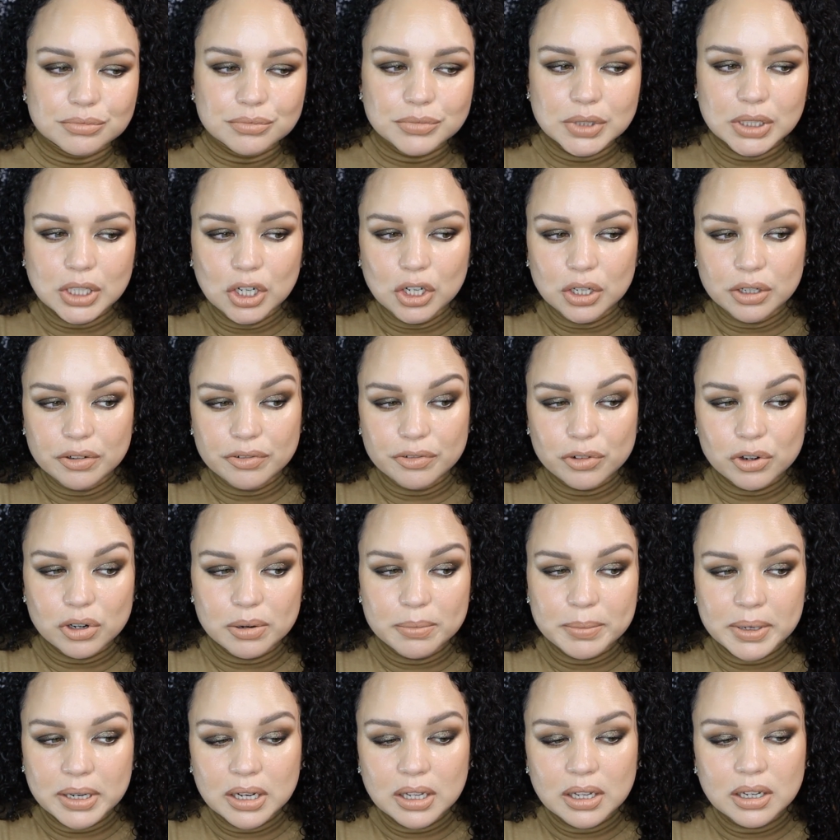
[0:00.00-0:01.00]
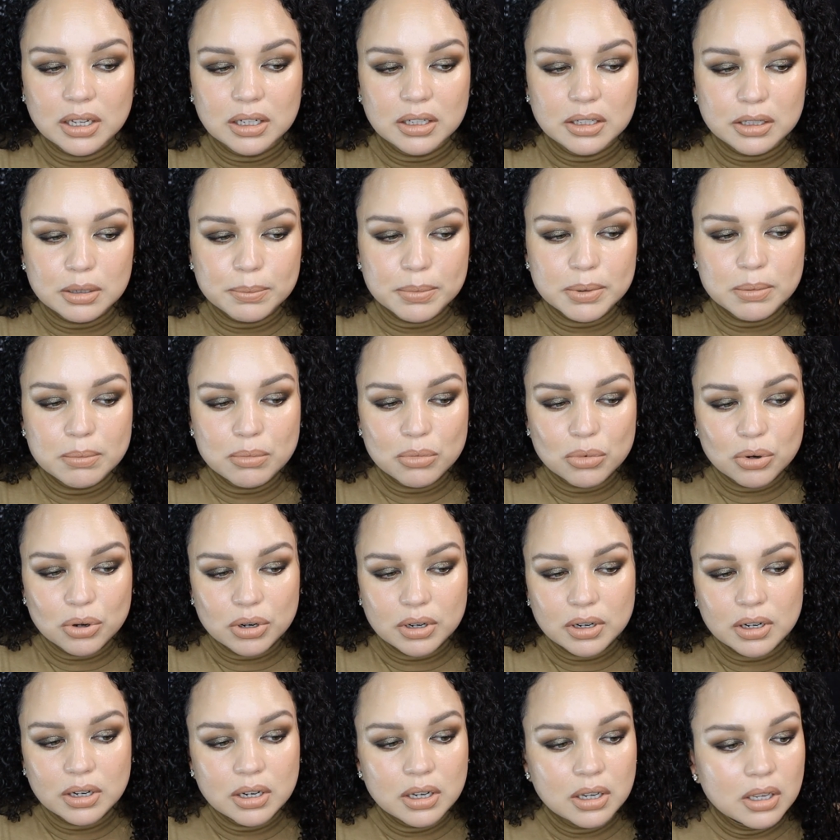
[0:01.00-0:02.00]
her formula a little bit
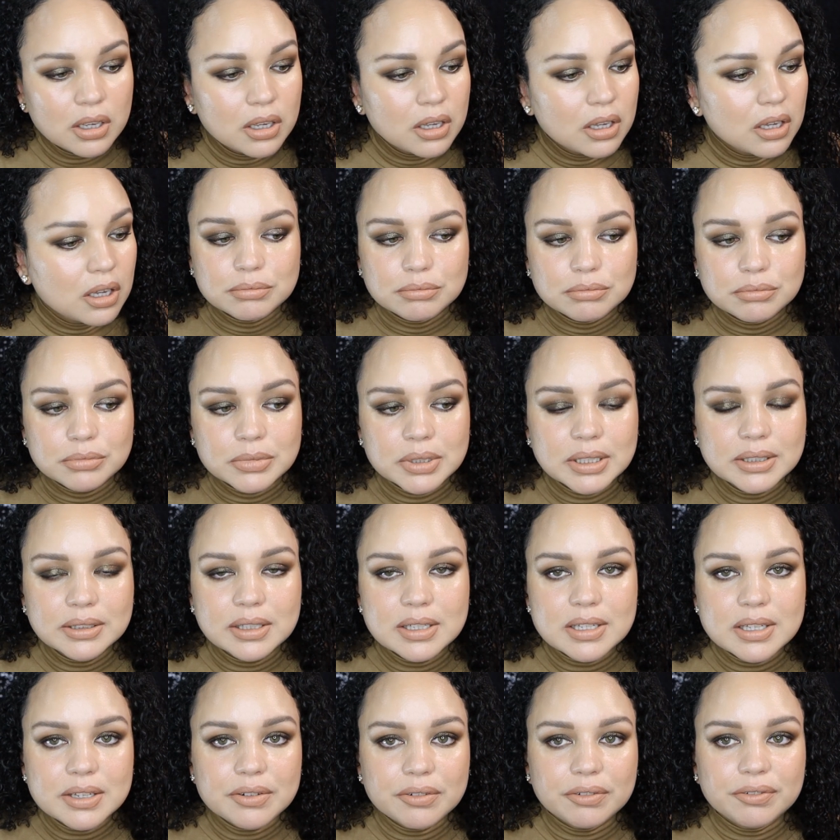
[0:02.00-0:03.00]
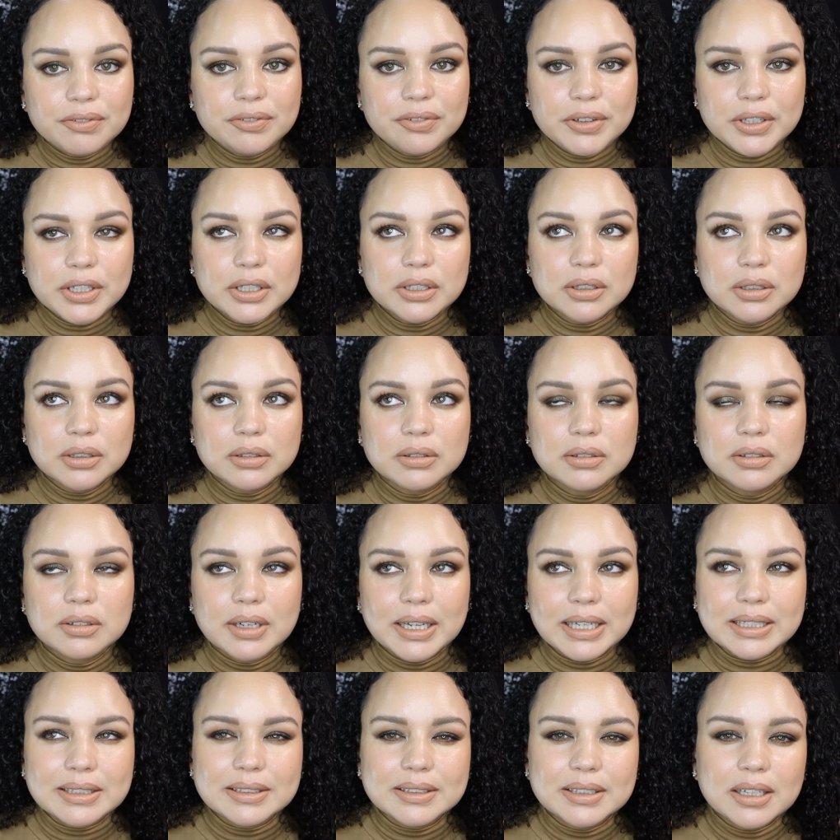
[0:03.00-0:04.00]
more. It doesn't feel
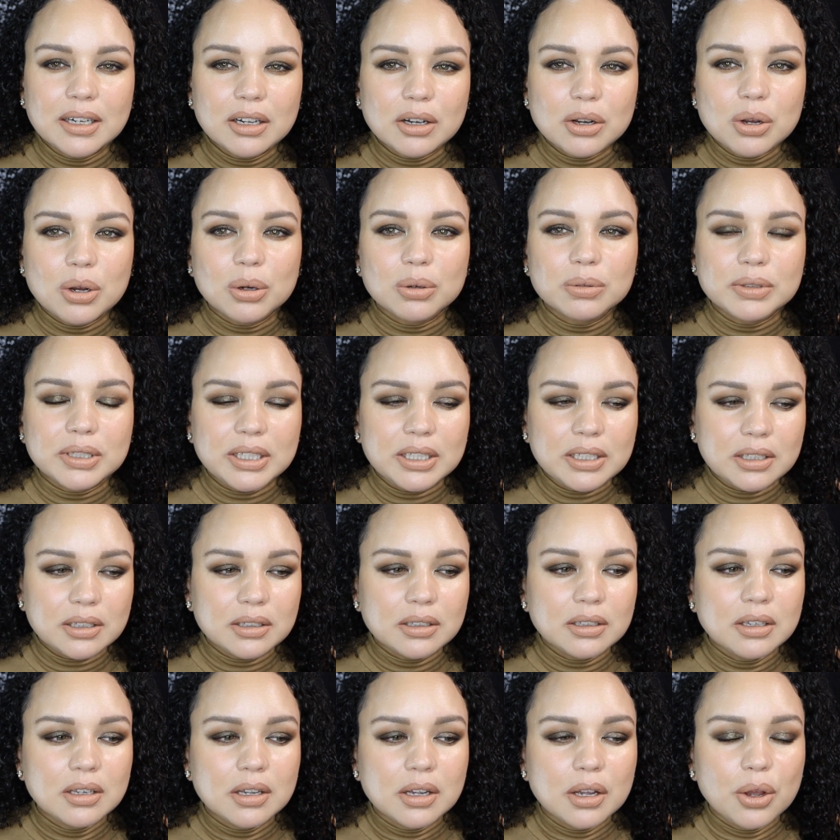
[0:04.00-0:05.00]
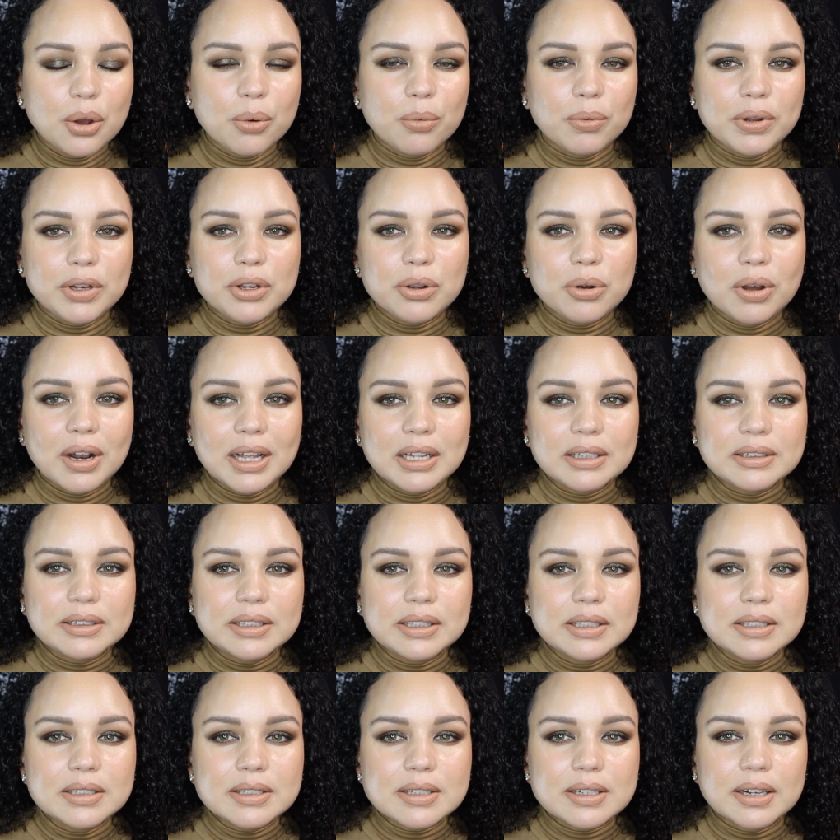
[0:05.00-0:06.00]
like silicone-y when you go like
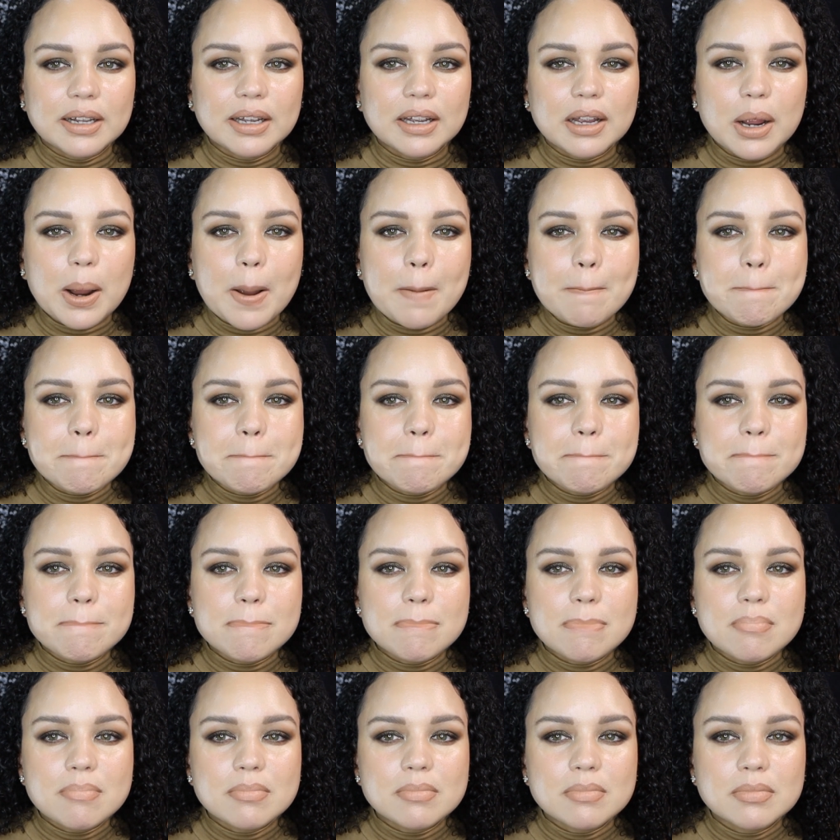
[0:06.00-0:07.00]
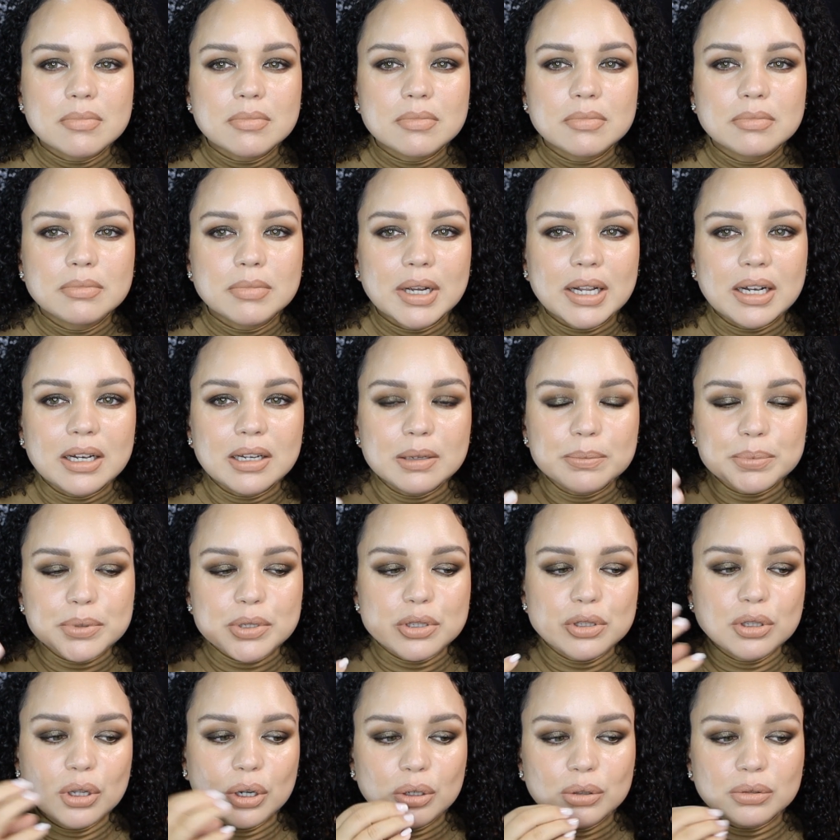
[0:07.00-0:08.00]
this. Like, my lips
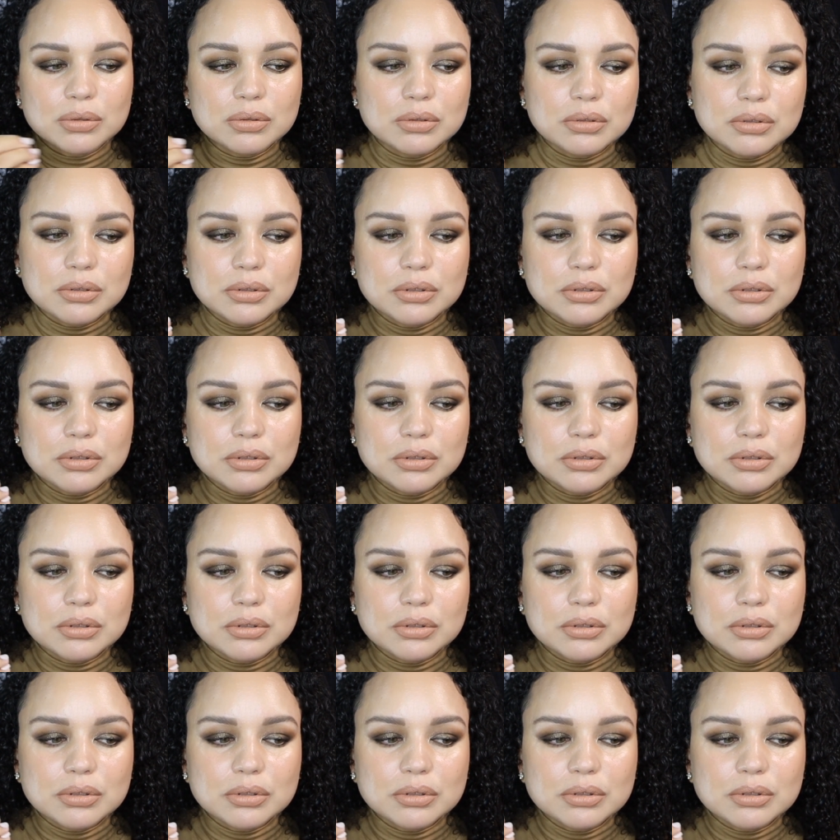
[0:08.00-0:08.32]
don't